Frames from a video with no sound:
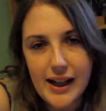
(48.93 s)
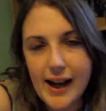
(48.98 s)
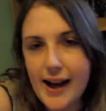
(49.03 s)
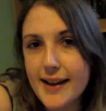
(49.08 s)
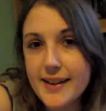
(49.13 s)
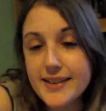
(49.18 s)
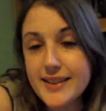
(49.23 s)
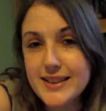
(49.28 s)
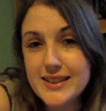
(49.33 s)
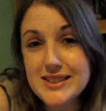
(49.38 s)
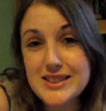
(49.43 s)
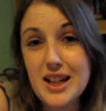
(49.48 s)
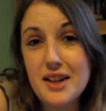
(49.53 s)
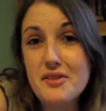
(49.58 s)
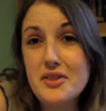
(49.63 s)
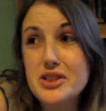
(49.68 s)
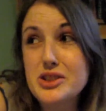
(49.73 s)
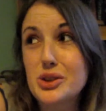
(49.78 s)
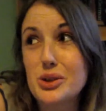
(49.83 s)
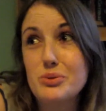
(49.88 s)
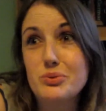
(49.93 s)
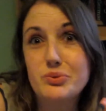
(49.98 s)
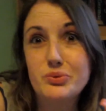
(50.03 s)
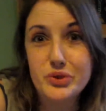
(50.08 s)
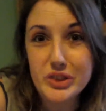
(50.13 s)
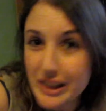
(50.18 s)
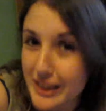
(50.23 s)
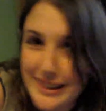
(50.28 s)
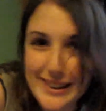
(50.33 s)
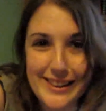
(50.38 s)
editing stuff, so I'm
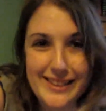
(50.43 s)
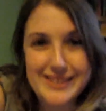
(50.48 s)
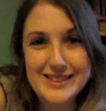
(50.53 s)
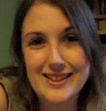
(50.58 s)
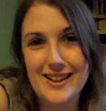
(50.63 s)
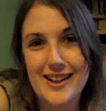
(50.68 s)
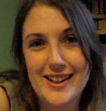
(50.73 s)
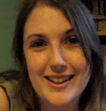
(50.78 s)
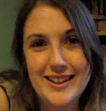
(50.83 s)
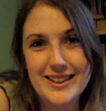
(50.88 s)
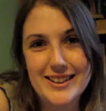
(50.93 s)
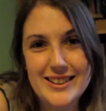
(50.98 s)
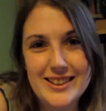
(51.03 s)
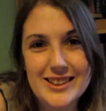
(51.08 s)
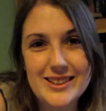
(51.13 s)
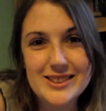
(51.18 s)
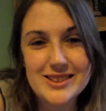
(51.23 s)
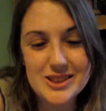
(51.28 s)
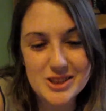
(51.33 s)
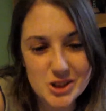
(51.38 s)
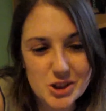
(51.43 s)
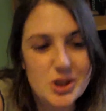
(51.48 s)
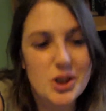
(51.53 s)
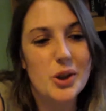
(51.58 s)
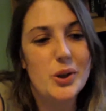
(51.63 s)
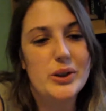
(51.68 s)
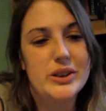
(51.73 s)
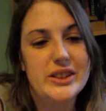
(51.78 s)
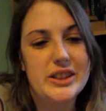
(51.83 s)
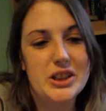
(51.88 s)
really excited to
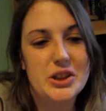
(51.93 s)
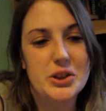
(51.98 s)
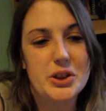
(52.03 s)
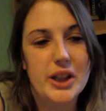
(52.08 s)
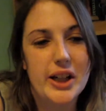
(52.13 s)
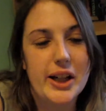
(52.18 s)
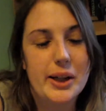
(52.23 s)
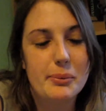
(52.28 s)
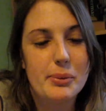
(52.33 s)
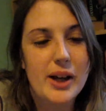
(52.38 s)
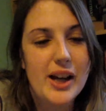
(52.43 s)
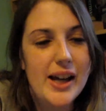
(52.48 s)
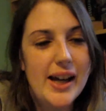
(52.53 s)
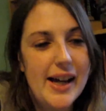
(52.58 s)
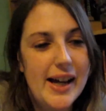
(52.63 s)
go on this trip